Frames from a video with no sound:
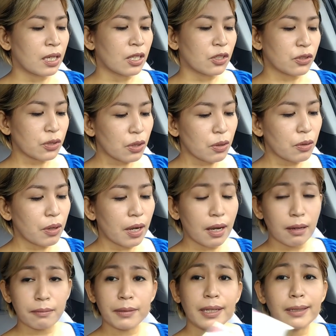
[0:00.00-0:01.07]
So,
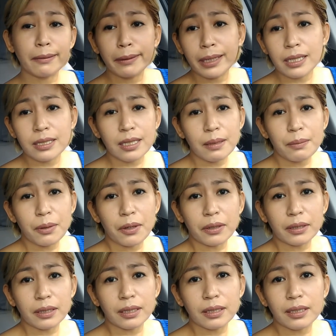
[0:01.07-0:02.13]
anyways, I
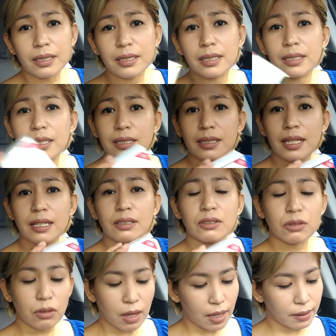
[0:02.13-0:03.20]
bought it kasi na-sales
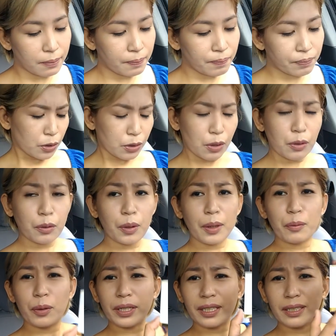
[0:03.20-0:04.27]
to kan. So,
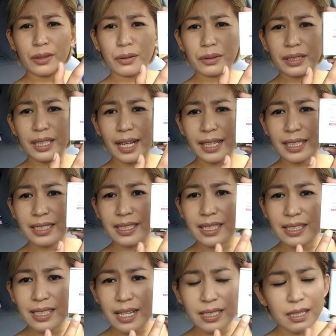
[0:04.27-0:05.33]
what I don't like is
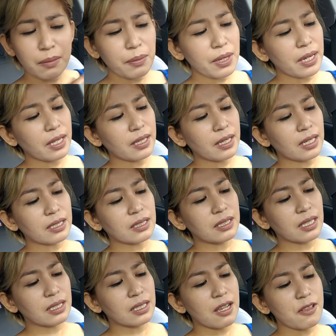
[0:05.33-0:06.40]
that sasabihin niya
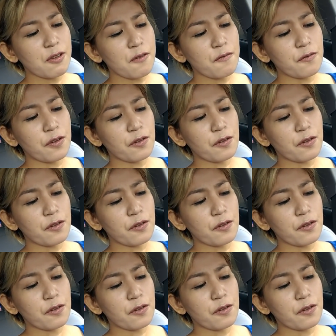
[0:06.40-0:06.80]
650